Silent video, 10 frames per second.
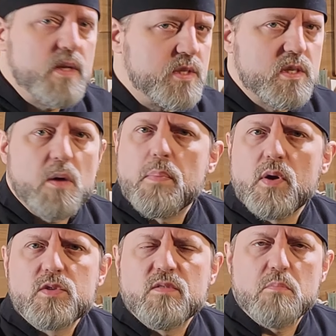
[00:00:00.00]
This is
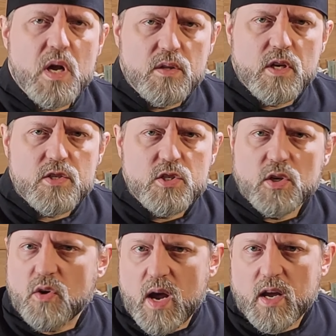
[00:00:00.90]
composed of metal dust
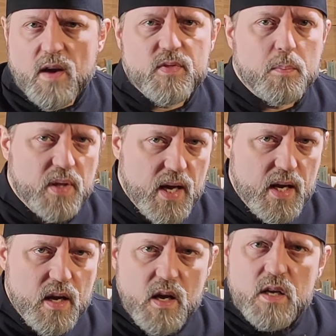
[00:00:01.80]
you're grinding off the
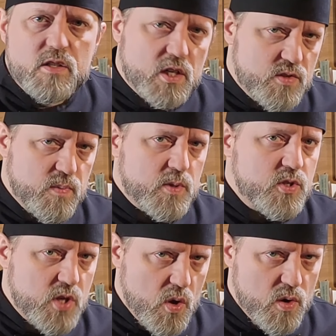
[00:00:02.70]
blade, dust from the
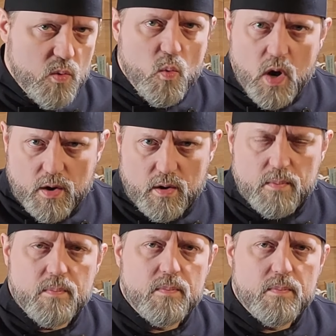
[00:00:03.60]
stone, and water.